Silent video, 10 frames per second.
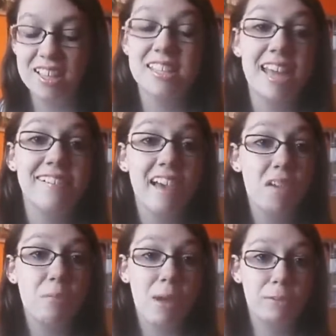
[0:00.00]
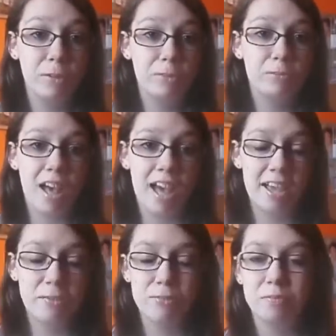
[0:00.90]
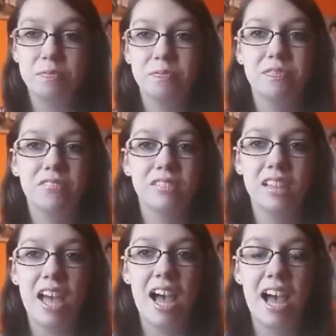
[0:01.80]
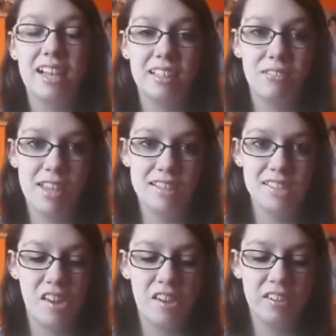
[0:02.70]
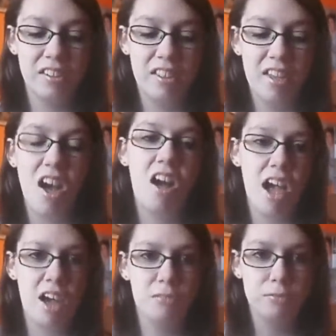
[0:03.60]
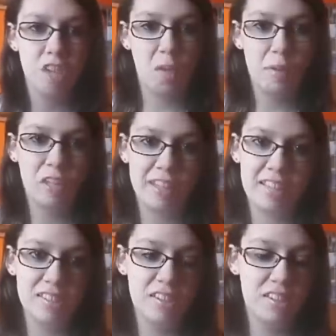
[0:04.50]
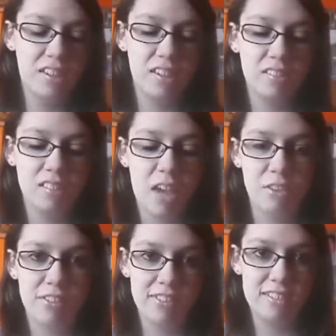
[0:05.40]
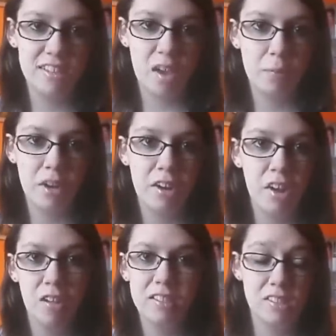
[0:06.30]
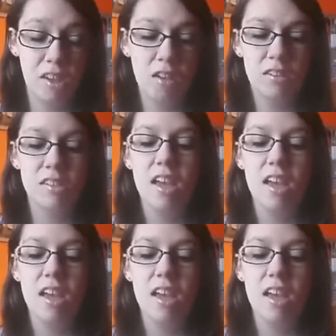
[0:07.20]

Daylight by Maroon 5. I love that song. I'll put links to everything in the down bar, all these songs.